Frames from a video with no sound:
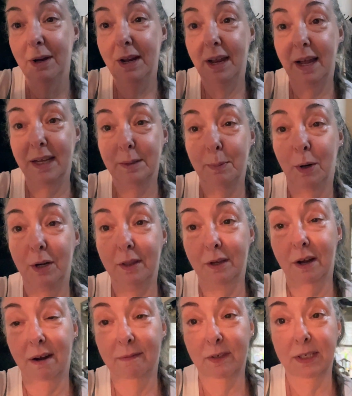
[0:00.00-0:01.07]
as part of the
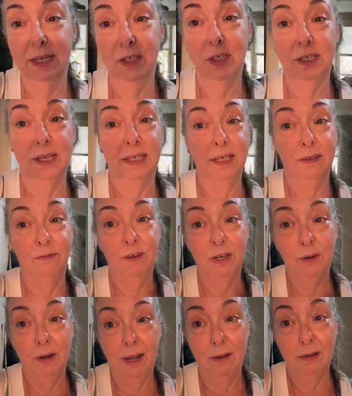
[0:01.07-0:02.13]
conversation, I did
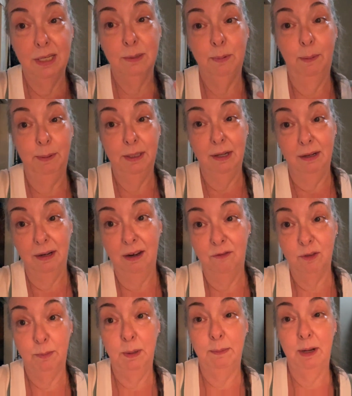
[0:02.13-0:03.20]
figure out he's probably young enough
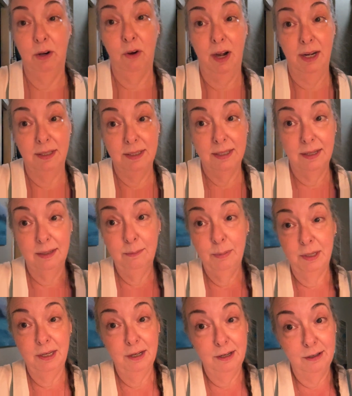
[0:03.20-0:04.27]
to be my grandson,
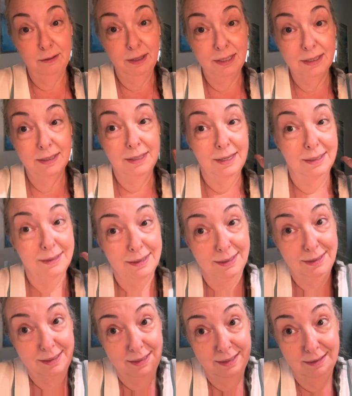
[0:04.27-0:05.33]
but you know,
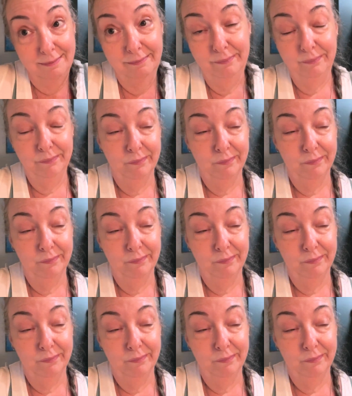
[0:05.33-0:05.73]
that's, you know.